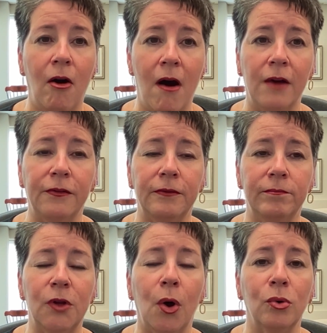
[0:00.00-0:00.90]
off,
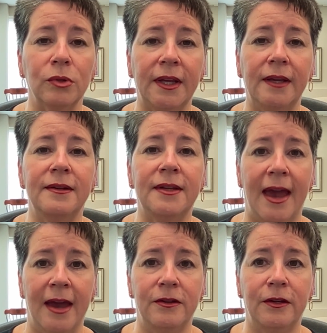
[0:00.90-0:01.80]
only to
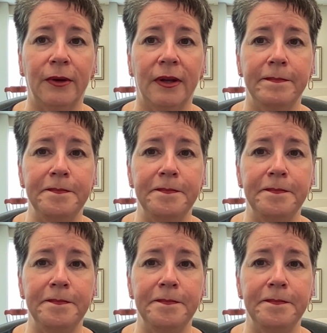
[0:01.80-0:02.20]
add to it.